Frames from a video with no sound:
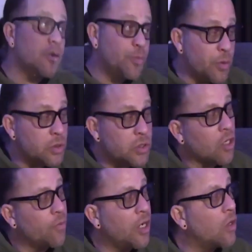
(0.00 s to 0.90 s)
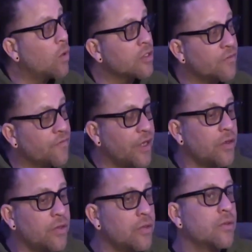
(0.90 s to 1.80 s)
people talk about worth and
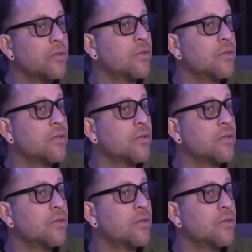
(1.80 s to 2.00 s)
value. Mm-hmm.